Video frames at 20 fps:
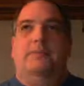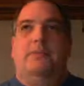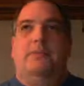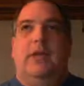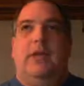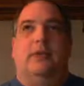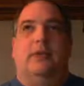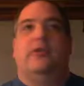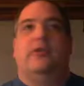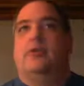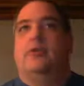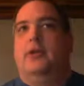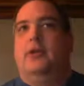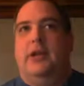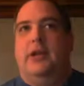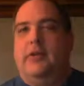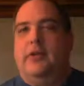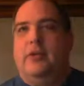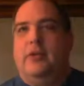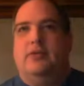
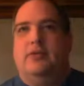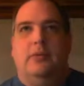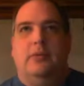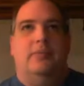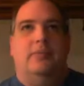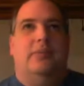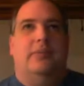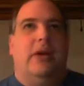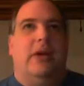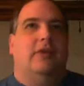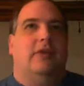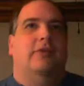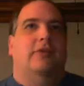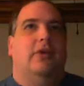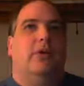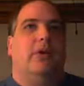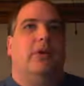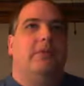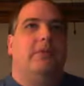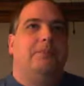serialization back and
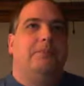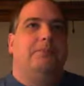forth.